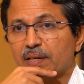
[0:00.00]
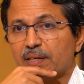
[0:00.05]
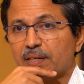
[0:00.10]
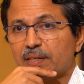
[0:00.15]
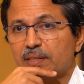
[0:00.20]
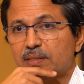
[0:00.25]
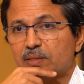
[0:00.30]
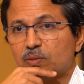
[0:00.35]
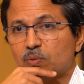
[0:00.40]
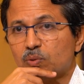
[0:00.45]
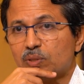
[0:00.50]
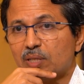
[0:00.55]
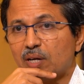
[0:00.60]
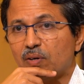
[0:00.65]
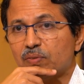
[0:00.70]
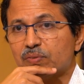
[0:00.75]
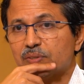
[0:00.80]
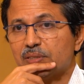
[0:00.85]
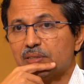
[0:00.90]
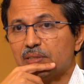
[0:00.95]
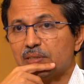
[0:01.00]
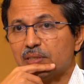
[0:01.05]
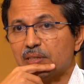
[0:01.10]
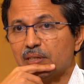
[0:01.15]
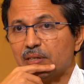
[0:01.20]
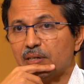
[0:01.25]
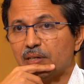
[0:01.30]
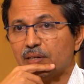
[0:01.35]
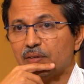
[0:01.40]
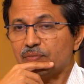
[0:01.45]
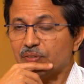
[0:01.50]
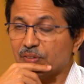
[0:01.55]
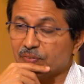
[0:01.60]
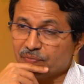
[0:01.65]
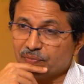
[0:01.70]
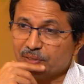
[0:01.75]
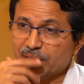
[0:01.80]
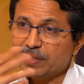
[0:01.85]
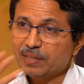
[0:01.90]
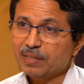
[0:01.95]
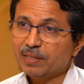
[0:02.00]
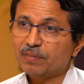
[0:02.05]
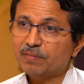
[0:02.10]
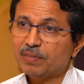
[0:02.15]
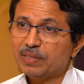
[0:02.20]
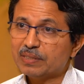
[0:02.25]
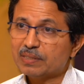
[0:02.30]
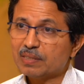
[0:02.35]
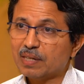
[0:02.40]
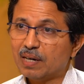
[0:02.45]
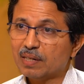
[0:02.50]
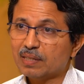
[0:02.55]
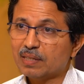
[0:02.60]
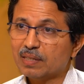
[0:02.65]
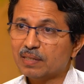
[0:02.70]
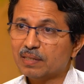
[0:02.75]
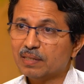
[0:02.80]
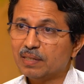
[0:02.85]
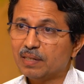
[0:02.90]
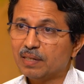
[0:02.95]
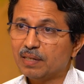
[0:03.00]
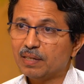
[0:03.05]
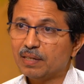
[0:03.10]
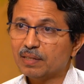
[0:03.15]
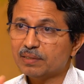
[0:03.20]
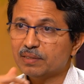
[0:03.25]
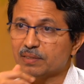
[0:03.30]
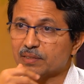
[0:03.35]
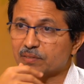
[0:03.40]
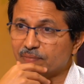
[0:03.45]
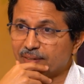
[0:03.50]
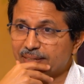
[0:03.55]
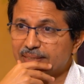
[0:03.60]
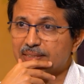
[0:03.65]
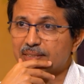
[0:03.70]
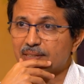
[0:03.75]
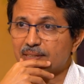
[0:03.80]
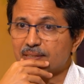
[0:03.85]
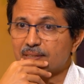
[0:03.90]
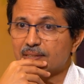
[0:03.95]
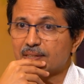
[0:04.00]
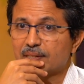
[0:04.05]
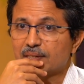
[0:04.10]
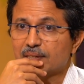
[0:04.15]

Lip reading: In 2015, we started this venture.